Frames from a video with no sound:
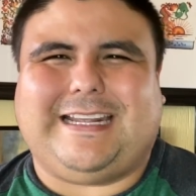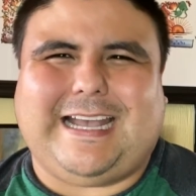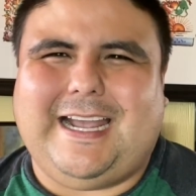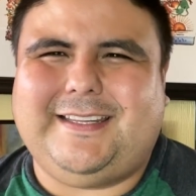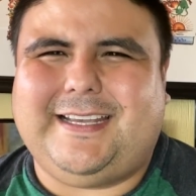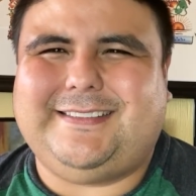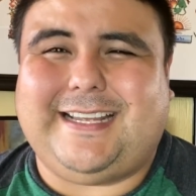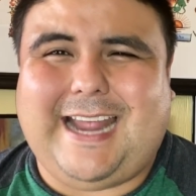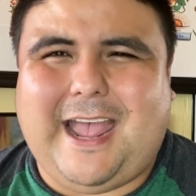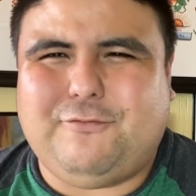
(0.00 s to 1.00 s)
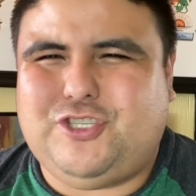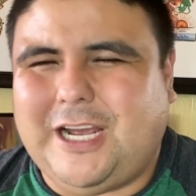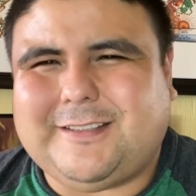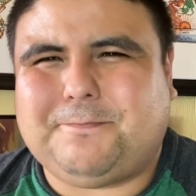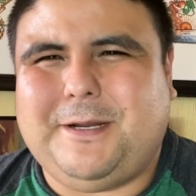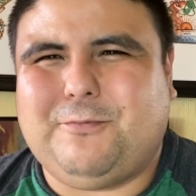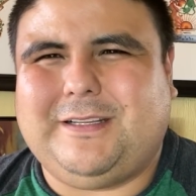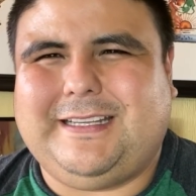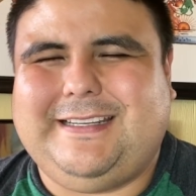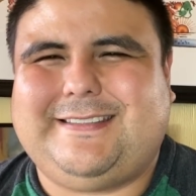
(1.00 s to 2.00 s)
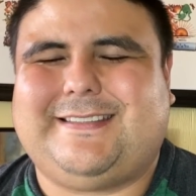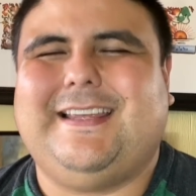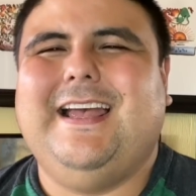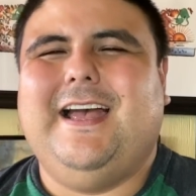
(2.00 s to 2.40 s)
guidelines that have just been released